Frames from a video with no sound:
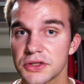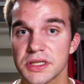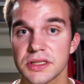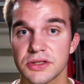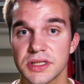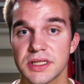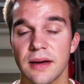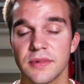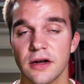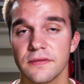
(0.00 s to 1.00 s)
just
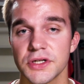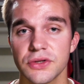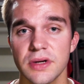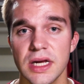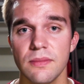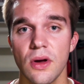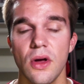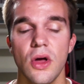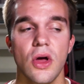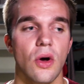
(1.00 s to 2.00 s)
snapped out of a dream,
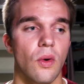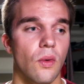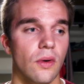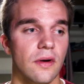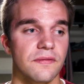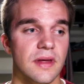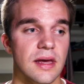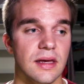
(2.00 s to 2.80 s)
or if they